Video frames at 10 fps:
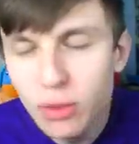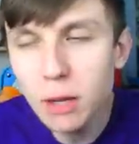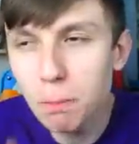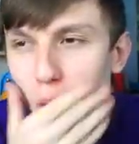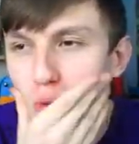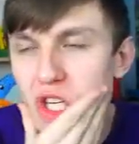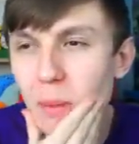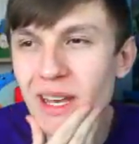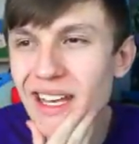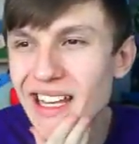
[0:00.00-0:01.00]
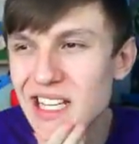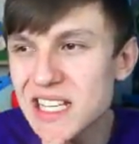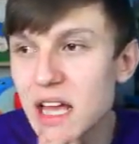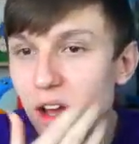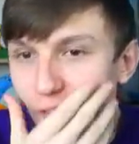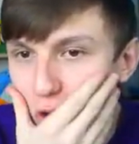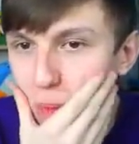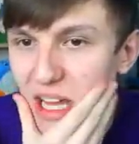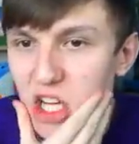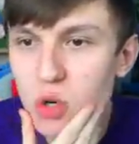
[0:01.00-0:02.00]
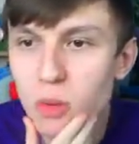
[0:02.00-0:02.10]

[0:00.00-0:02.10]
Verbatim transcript: we can pull some in this formation,